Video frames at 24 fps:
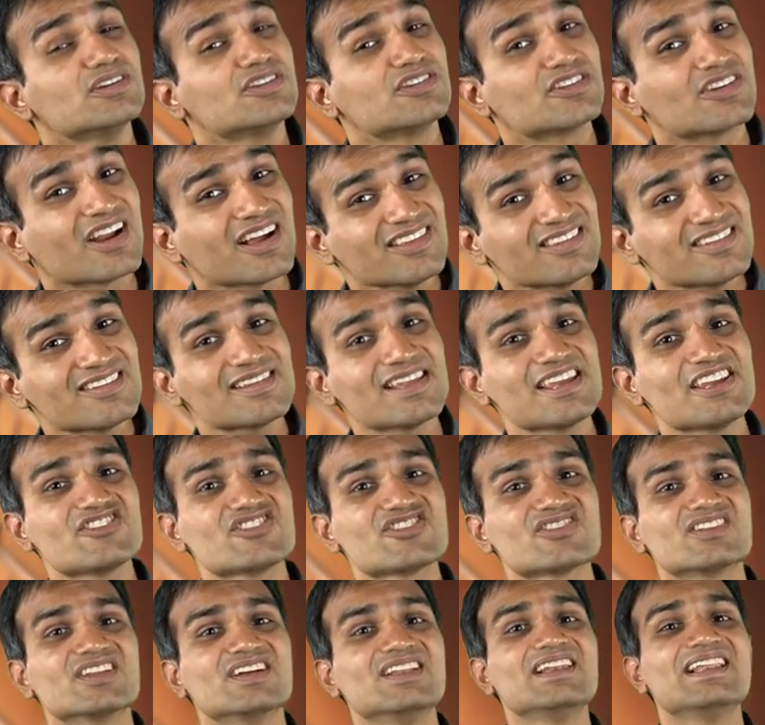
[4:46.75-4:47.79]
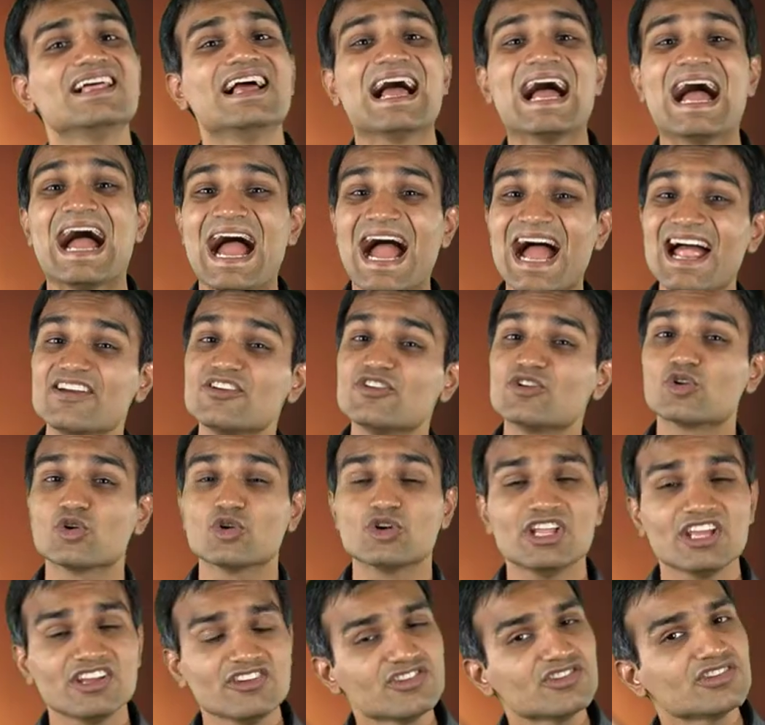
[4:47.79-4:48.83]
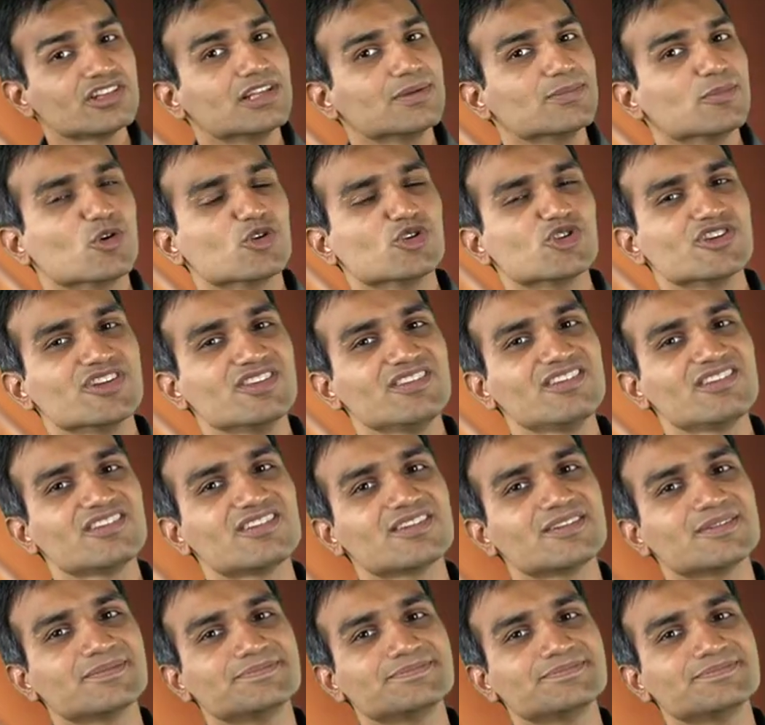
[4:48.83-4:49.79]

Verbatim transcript: translational and rotational motions,